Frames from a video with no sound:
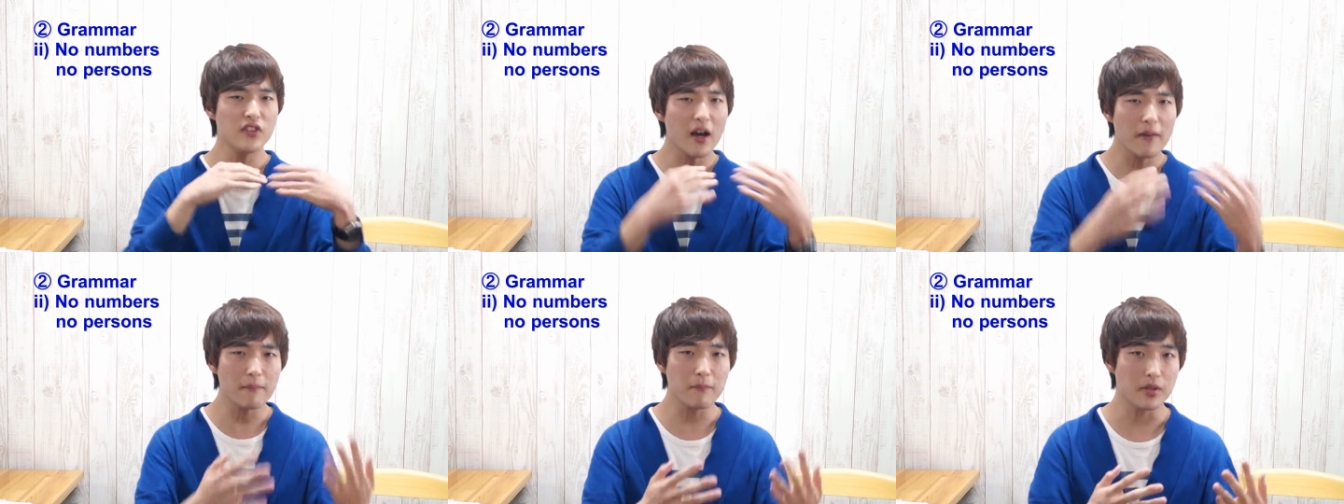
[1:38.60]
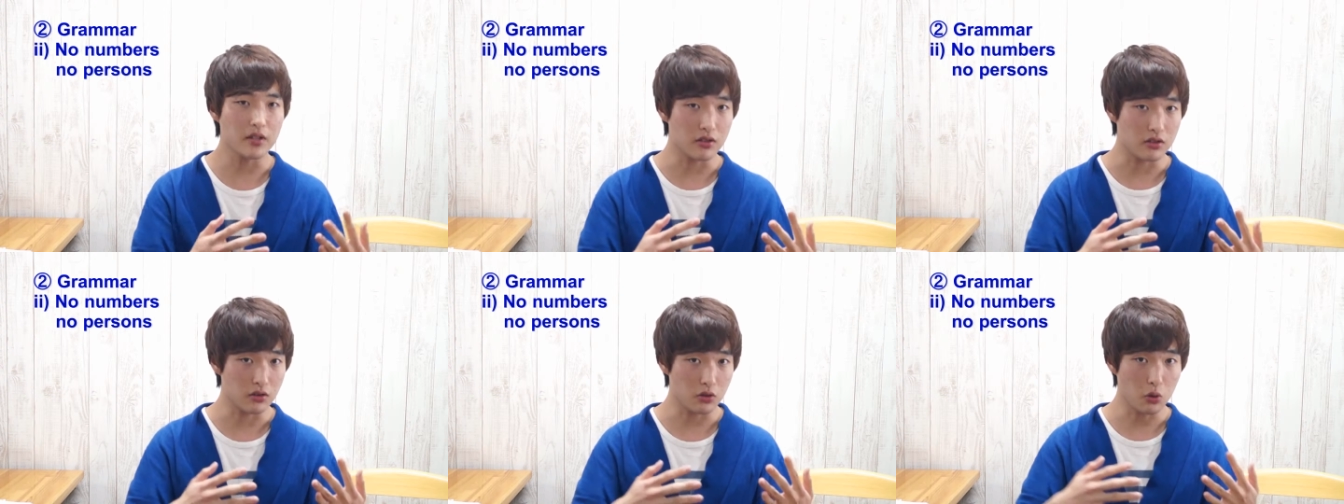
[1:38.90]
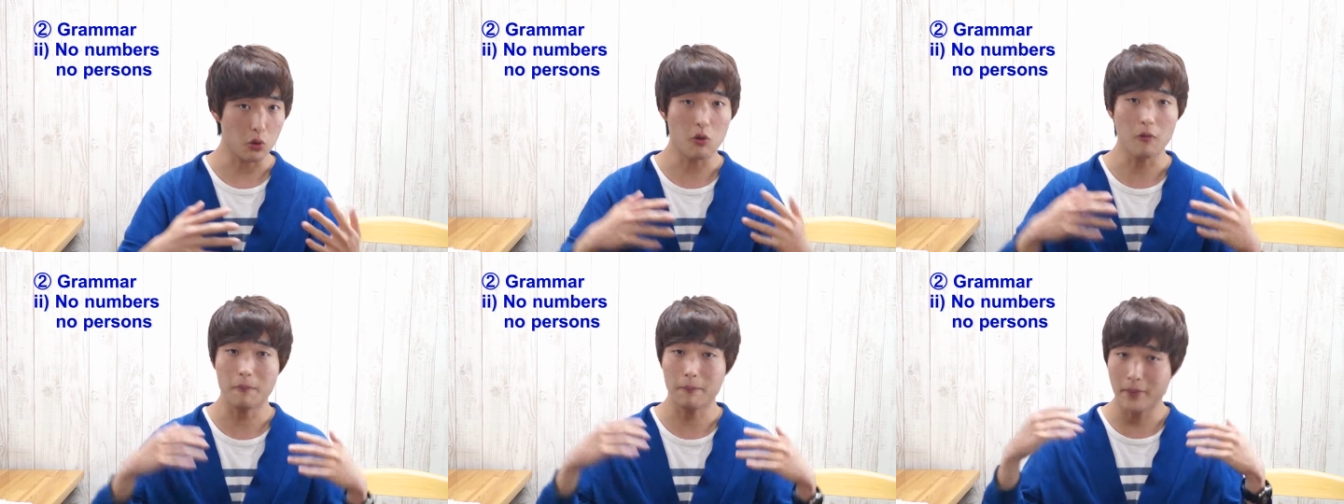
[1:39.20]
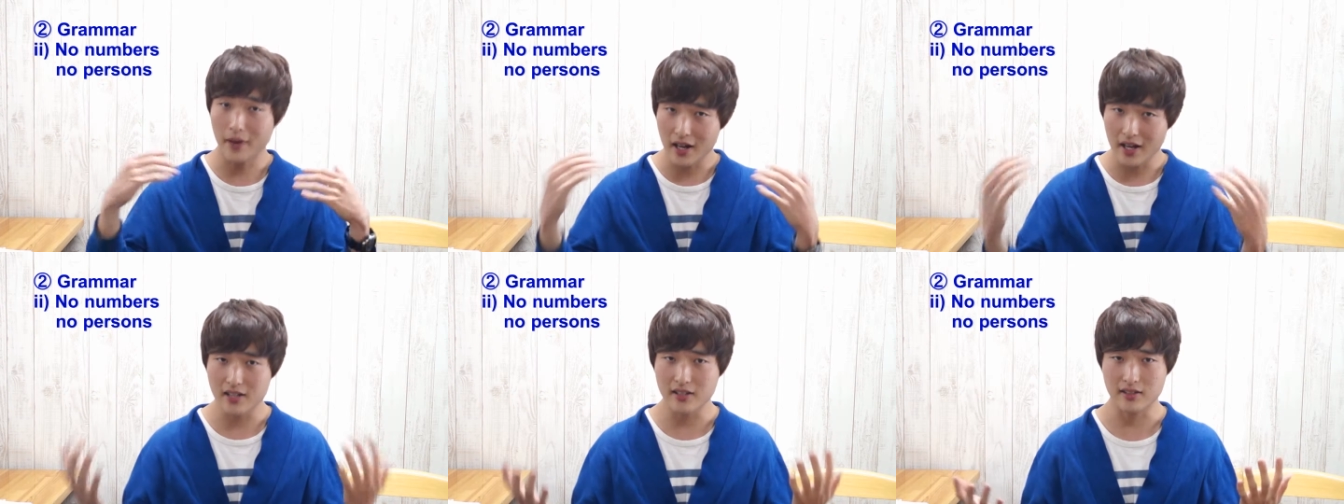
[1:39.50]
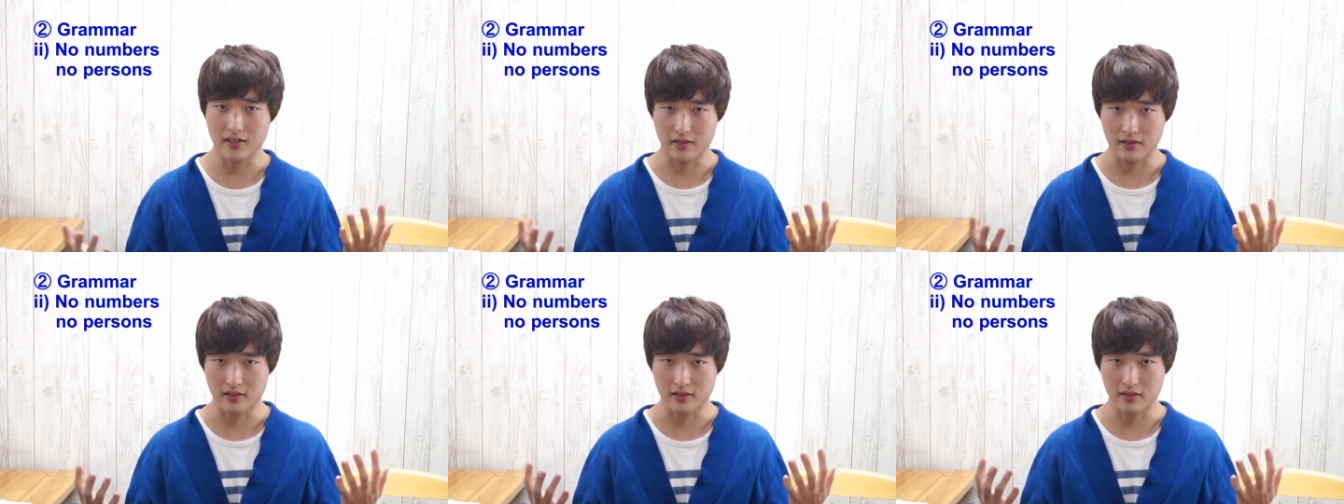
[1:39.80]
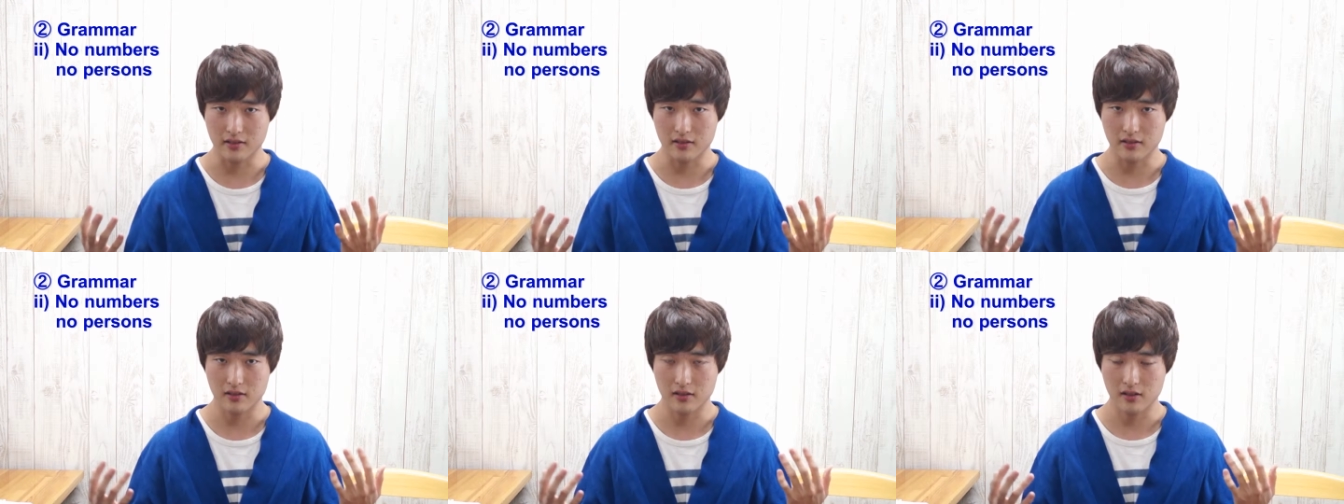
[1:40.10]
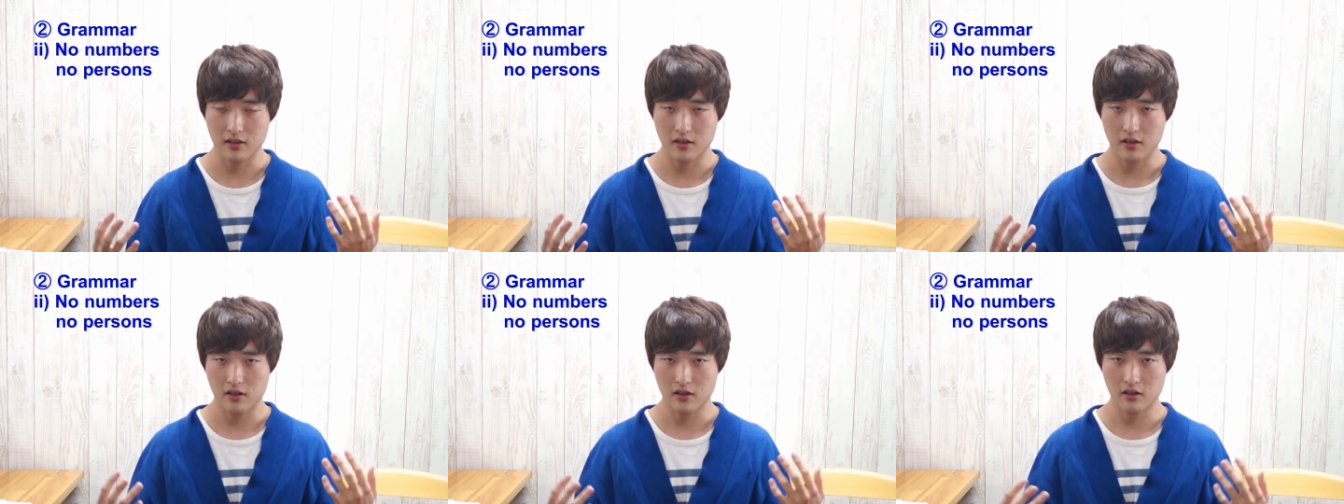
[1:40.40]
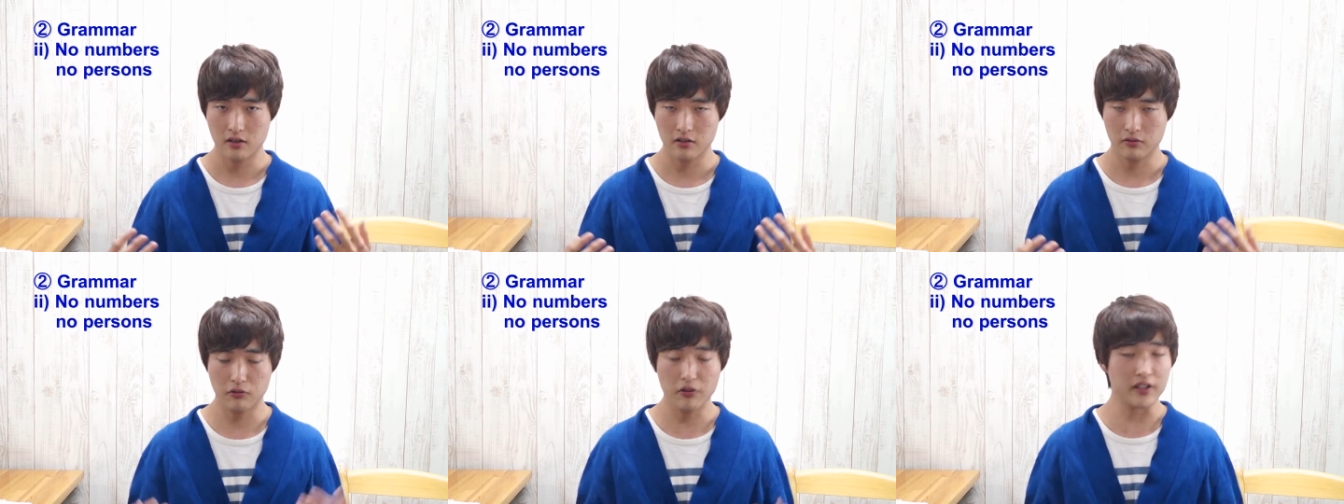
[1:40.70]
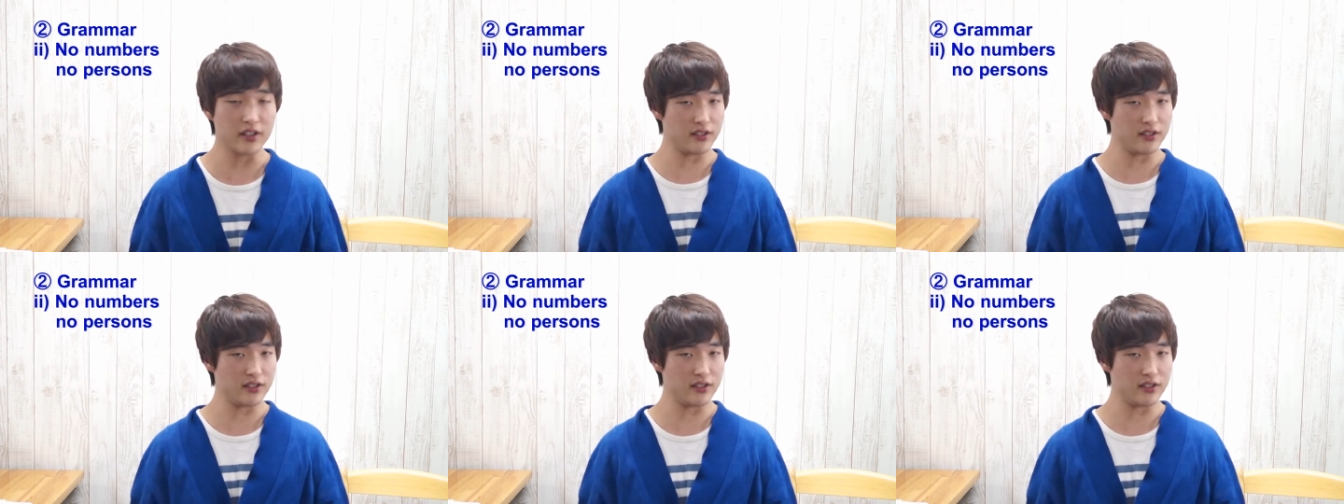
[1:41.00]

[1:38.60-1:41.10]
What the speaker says: numbers or persons. For